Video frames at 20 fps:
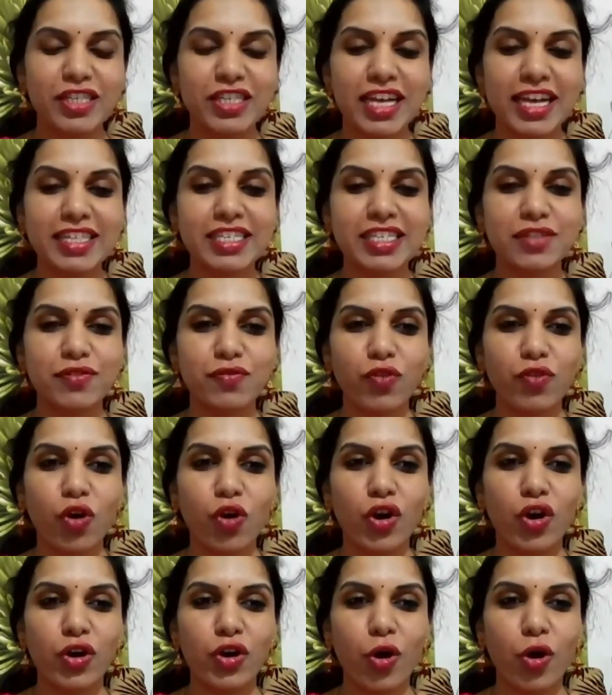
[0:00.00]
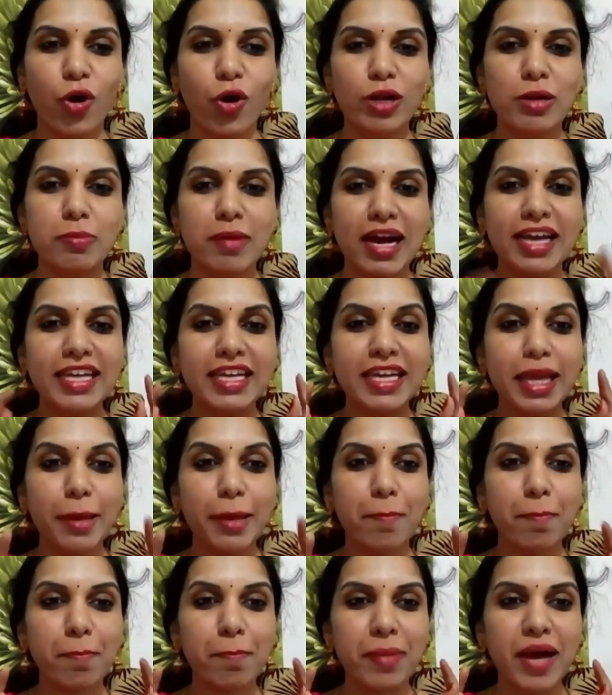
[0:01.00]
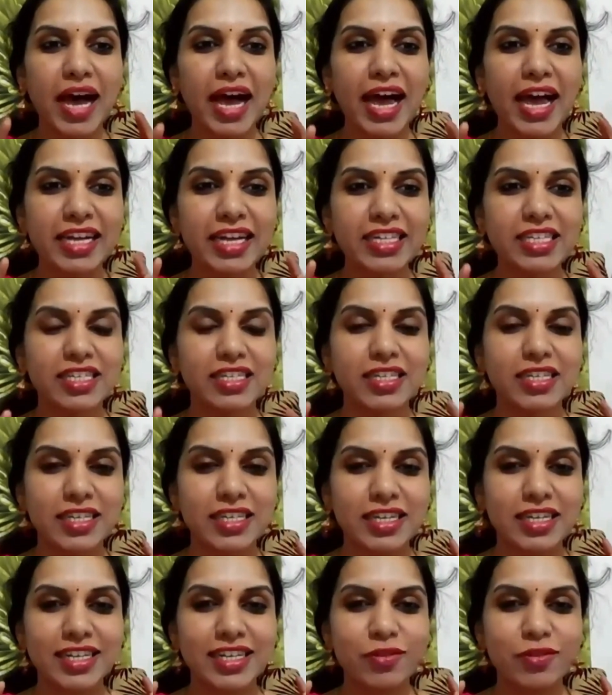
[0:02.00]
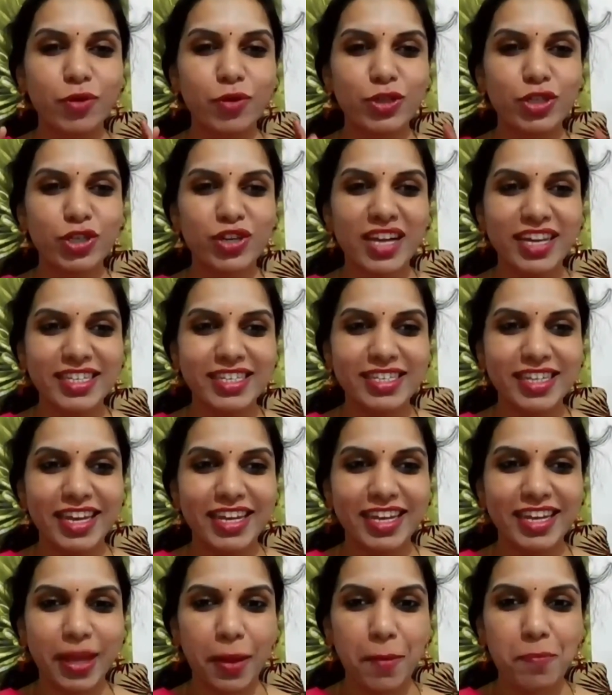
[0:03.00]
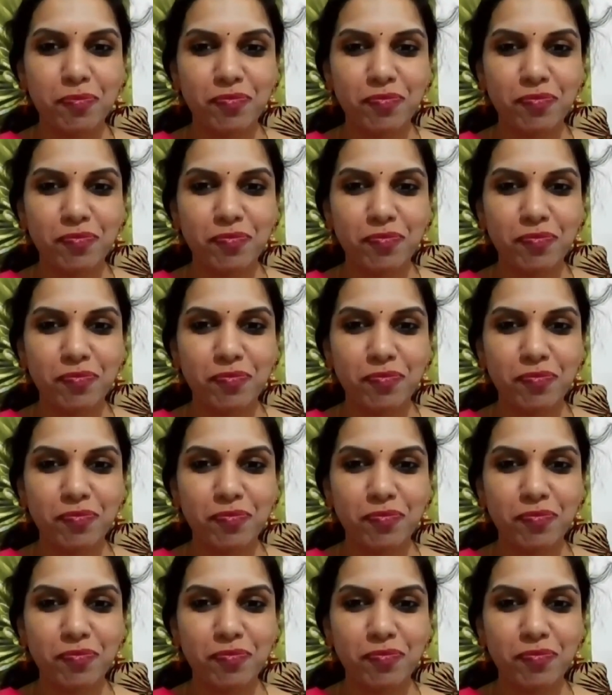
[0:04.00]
Just for all my Impact, what should I say?